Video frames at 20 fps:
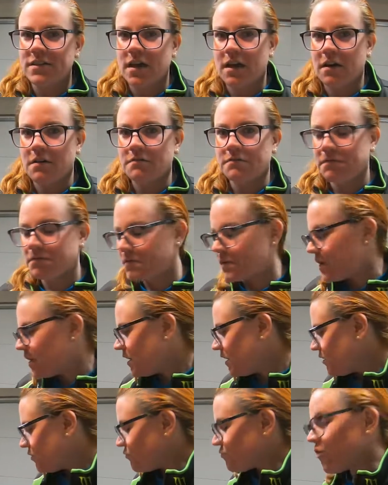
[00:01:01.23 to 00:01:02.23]
of
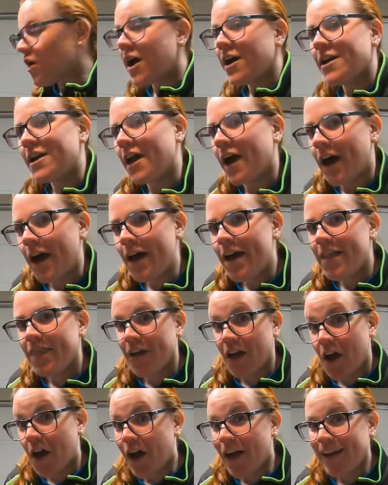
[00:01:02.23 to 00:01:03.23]
Ronda the
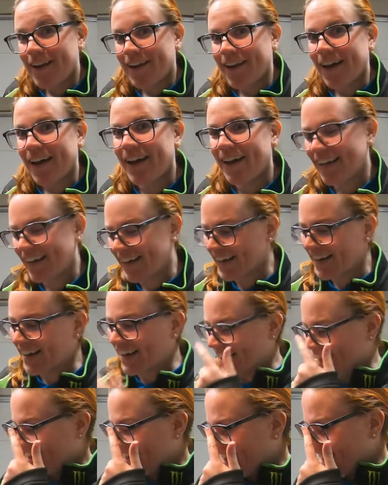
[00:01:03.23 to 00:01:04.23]
Honda
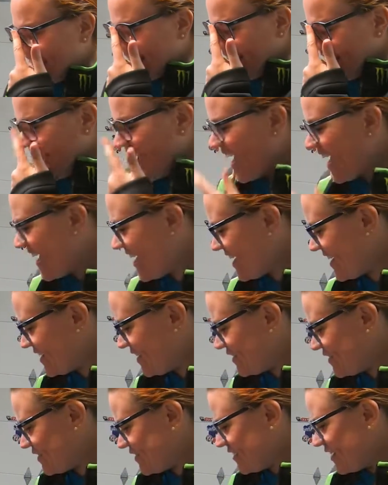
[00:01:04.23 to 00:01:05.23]

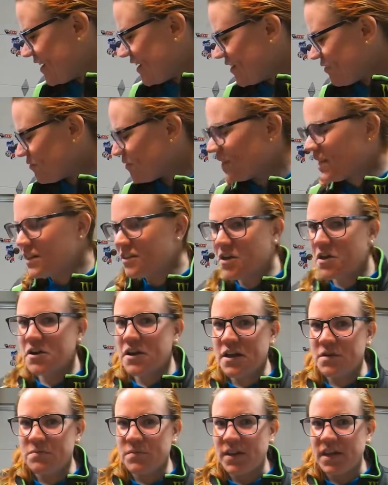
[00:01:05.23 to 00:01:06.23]
and really
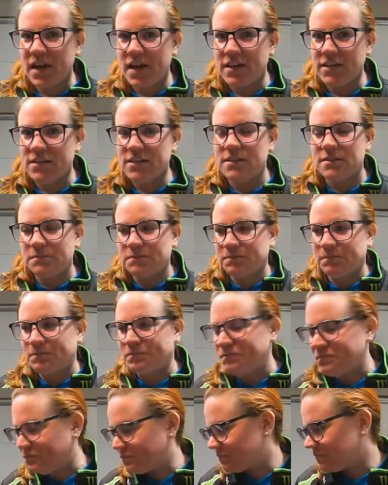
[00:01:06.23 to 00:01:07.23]
learning, because
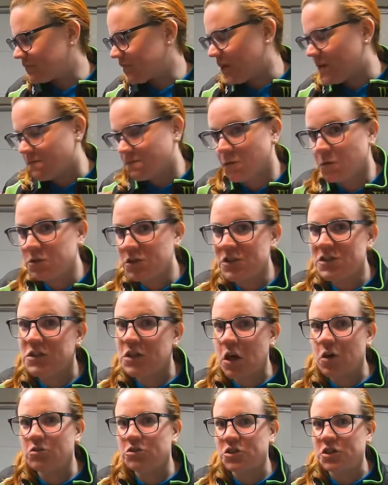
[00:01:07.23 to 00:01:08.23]
full
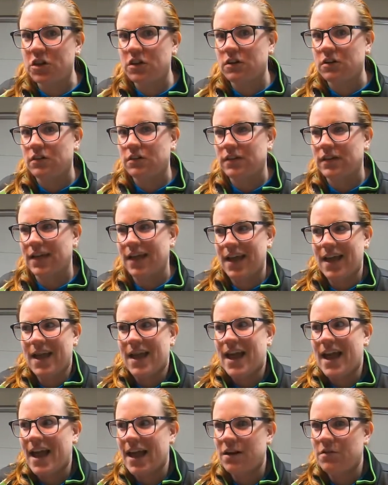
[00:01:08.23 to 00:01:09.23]
disclosure,
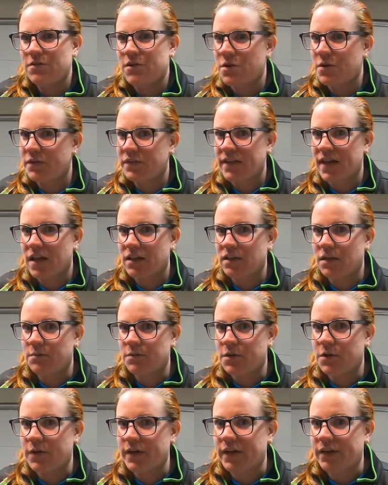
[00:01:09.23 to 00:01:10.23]
I don't know what the hell I'm
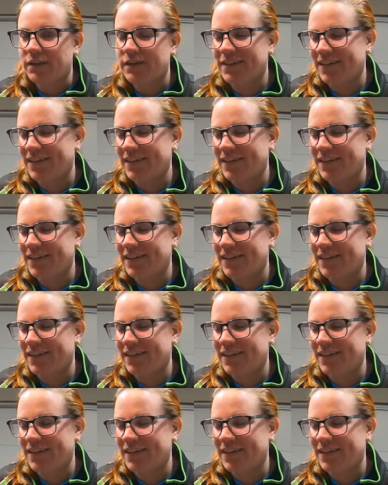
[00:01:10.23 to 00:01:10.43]
doing.